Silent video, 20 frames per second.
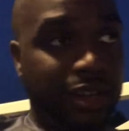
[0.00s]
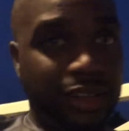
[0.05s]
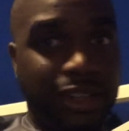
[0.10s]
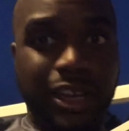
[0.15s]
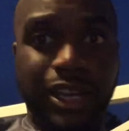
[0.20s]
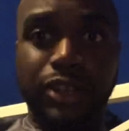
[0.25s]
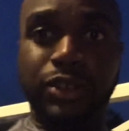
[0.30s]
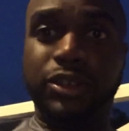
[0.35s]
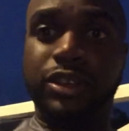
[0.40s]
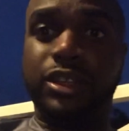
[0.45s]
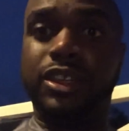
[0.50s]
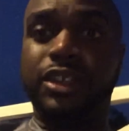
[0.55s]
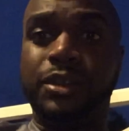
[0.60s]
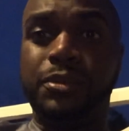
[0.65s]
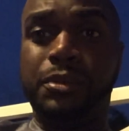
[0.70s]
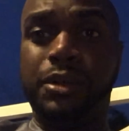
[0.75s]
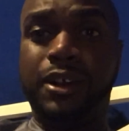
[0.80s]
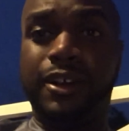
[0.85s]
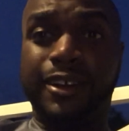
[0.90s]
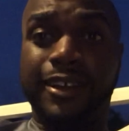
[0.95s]
Gotta do it again
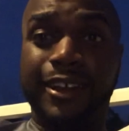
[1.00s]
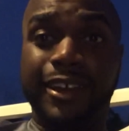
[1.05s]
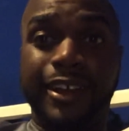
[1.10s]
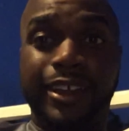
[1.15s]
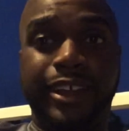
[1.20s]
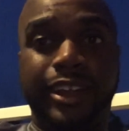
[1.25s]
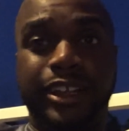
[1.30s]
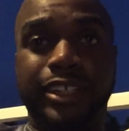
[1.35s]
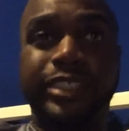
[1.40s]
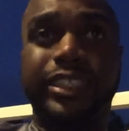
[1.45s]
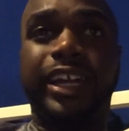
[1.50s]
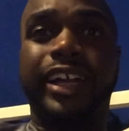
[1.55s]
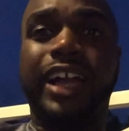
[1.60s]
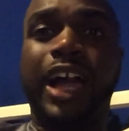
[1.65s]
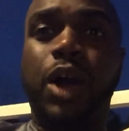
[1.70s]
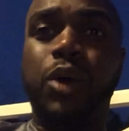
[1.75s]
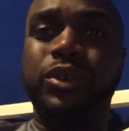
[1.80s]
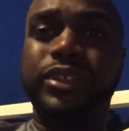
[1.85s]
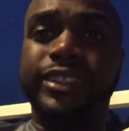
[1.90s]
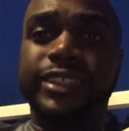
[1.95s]
tomorrow. And it's like
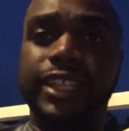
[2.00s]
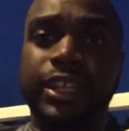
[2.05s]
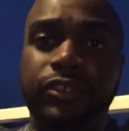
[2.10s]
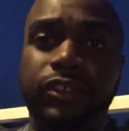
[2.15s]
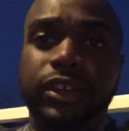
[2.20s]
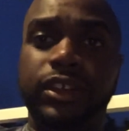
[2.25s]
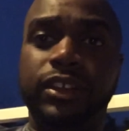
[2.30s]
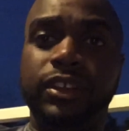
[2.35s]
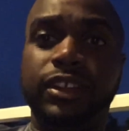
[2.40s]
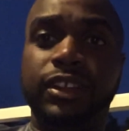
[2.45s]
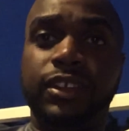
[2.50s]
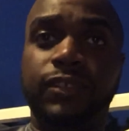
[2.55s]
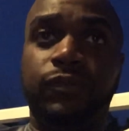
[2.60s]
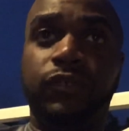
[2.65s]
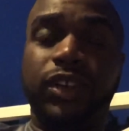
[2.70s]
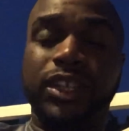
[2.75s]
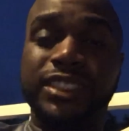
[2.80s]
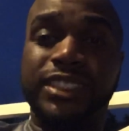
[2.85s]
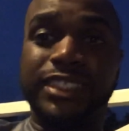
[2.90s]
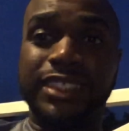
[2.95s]
I was living
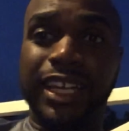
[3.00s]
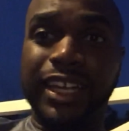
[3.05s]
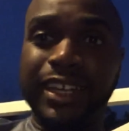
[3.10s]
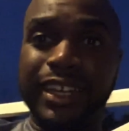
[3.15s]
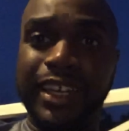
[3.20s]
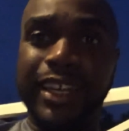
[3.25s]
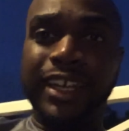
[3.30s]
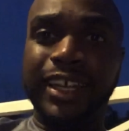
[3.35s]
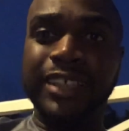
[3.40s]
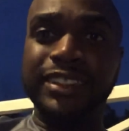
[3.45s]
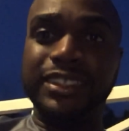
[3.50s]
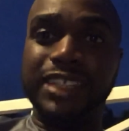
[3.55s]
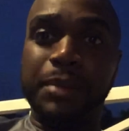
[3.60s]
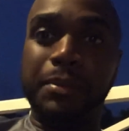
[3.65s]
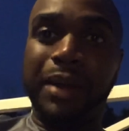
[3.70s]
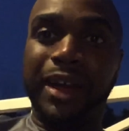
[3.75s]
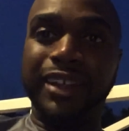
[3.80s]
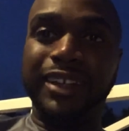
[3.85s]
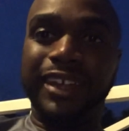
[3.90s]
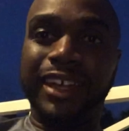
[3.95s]
for Sundays and
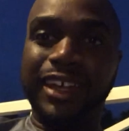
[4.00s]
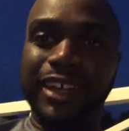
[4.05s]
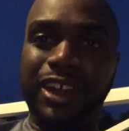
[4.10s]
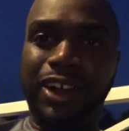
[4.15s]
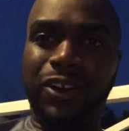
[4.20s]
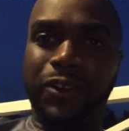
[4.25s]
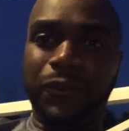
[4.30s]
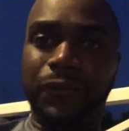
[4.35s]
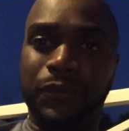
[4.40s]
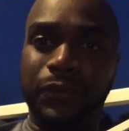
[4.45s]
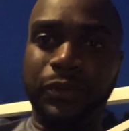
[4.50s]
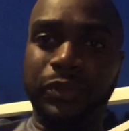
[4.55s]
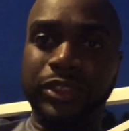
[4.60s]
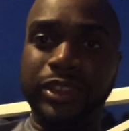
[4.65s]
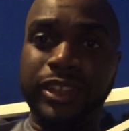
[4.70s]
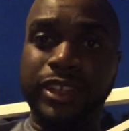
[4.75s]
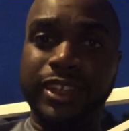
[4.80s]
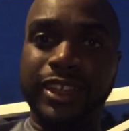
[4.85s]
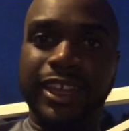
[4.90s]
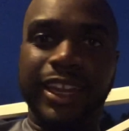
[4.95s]
my day off.
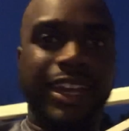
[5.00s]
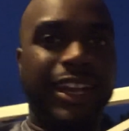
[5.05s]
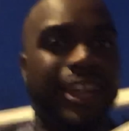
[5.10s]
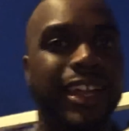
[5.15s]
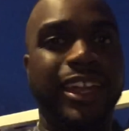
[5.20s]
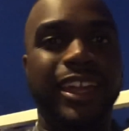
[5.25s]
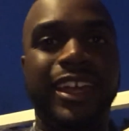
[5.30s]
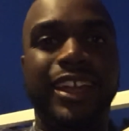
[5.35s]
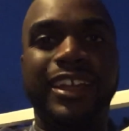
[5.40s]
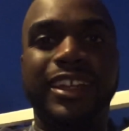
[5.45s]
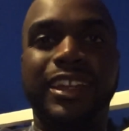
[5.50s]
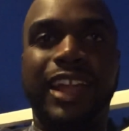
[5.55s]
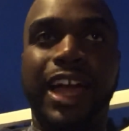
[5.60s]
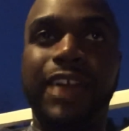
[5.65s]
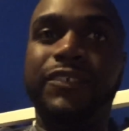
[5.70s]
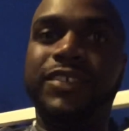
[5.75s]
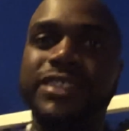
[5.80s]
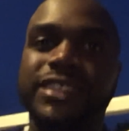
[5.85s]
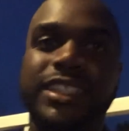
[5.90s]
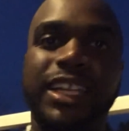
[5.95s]
And
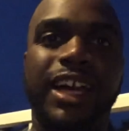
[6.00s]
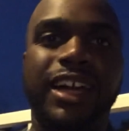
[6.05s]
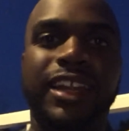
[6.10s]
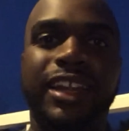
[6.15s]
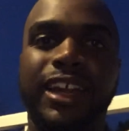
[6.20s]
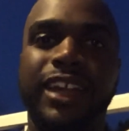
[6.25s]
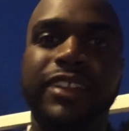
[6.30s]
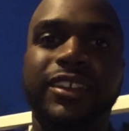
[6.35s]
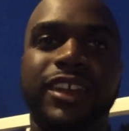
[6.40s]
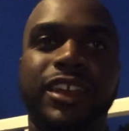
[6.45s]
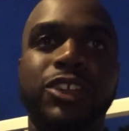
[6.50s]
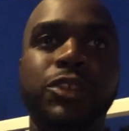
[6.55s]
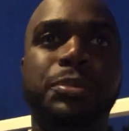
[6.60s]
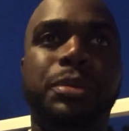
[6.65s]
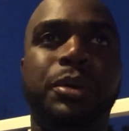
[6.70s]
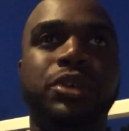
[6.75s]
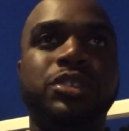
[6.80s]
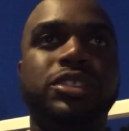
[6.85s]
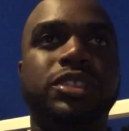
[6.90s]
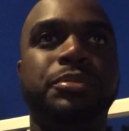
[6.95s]
life is not like that. You're
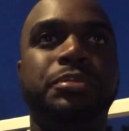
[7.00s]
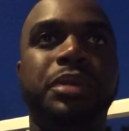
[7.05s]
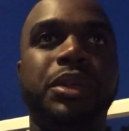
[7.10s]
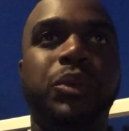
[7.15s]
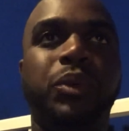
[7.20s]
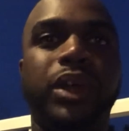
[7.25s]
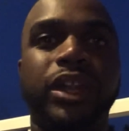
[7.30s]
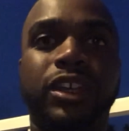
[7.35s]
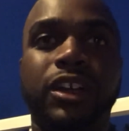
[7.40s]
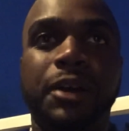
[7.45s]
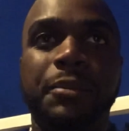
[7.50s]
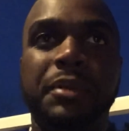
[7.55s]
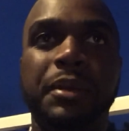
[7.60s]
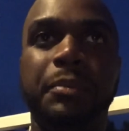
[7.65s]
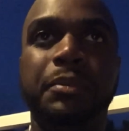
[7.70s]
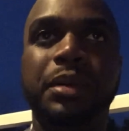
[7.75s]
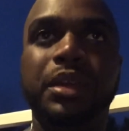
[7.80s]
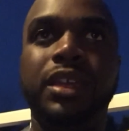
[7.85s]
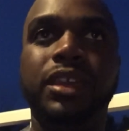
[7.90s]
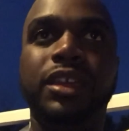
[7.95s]
supposed to wake up
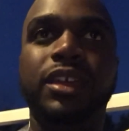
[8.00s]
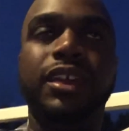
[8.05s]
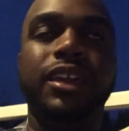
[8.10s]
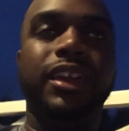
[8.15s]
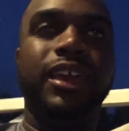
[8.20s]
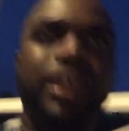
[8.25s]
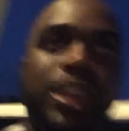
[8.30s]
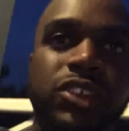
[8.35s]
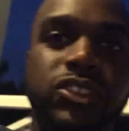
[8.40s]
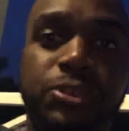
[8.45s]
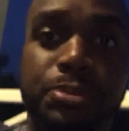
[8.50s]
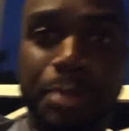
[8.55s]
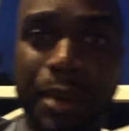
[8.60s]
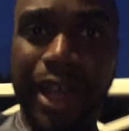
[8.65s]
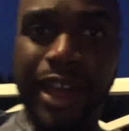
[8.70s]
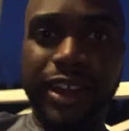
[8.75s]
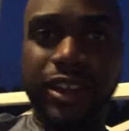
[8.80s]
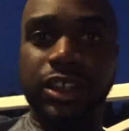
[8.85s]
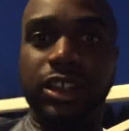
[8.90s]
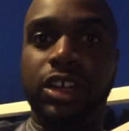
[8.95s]
and be
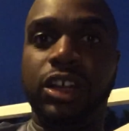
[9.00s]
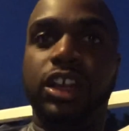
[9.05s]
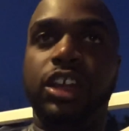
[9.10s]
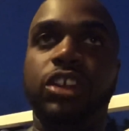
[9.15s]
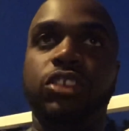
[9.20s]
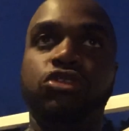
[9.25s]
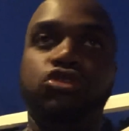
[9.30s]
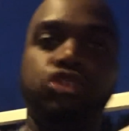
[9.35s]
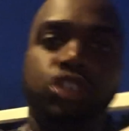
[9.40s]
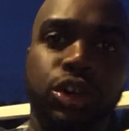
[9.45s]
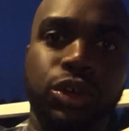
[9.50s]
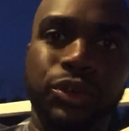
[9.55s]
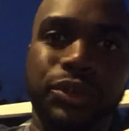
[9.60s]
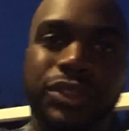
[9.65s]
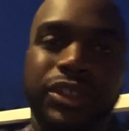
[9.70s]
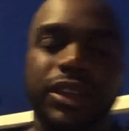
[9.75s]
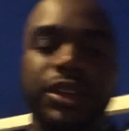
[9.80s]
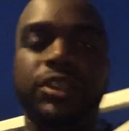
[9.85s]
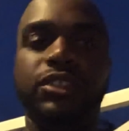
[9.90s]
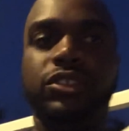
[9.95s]
inspired and growth
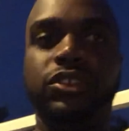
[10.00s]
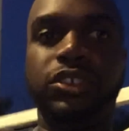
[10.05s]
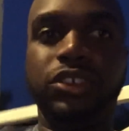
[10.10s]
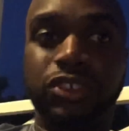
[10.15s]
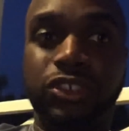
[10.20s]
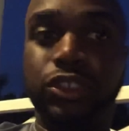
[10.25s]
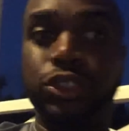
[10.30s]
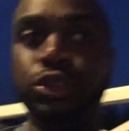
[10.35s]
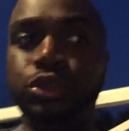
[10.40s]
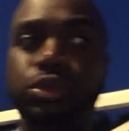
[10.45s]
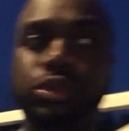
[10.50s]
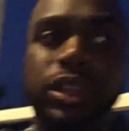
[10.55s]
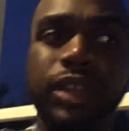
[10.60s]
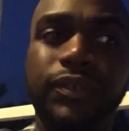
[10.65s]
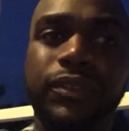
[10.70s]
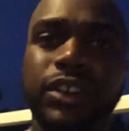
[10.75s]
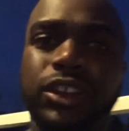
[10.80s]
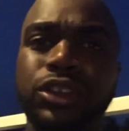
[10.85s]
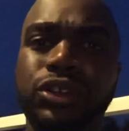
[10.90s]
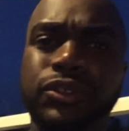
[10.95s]
and just do
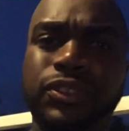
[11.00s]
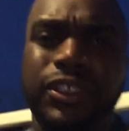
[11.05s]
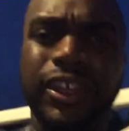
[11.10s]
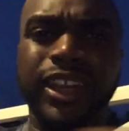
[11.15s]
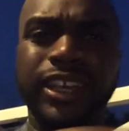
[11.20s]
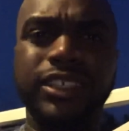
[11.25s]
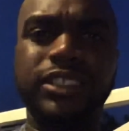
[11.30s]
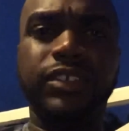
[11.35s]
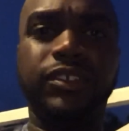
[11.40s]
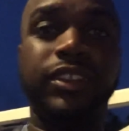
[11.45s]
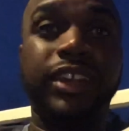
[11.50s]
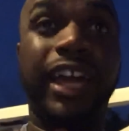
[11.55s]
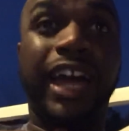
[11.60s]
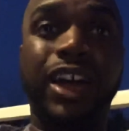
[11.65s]
different new things every day.